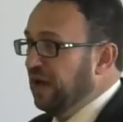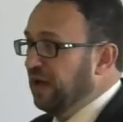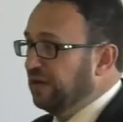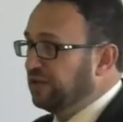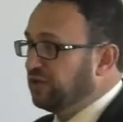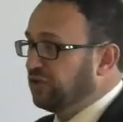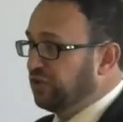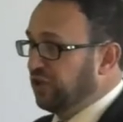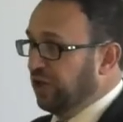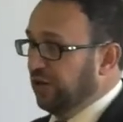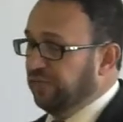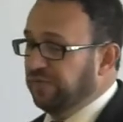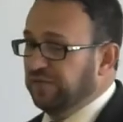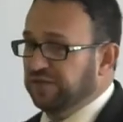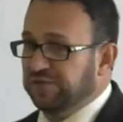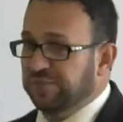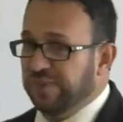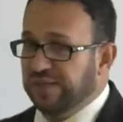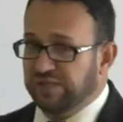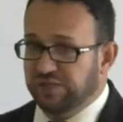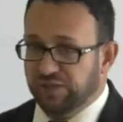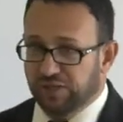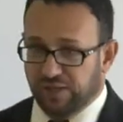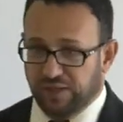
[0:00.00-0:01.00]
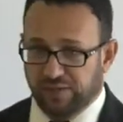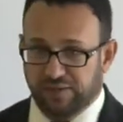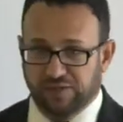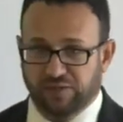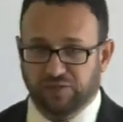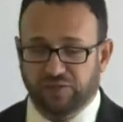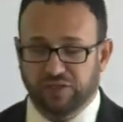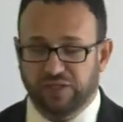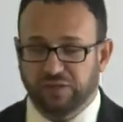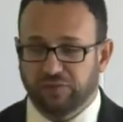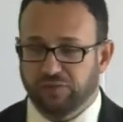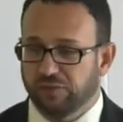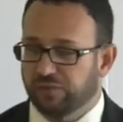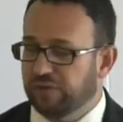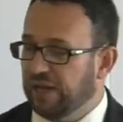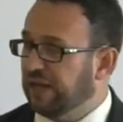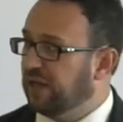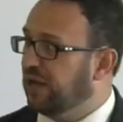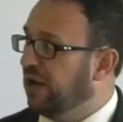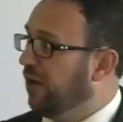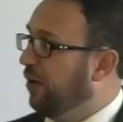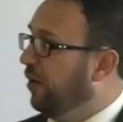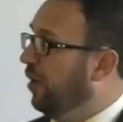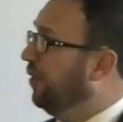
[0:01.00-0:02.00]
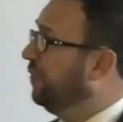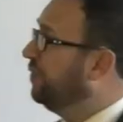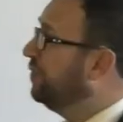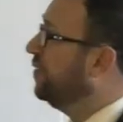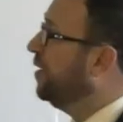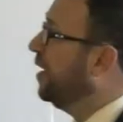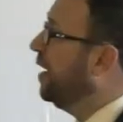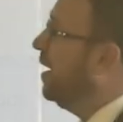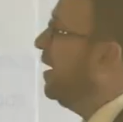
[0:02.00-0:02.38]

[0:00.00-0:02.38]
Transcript: surface material that you need to take care of